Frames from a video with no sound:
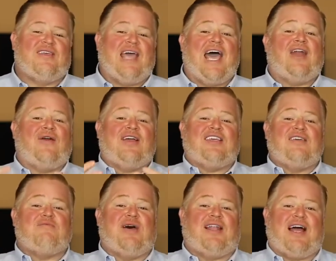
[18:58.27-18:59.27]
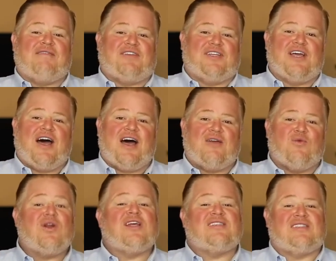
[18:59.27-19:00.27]
How do I give my life to God?
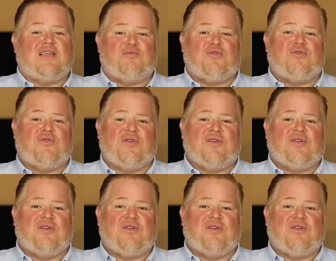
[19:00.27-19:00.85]
Well, it's simple.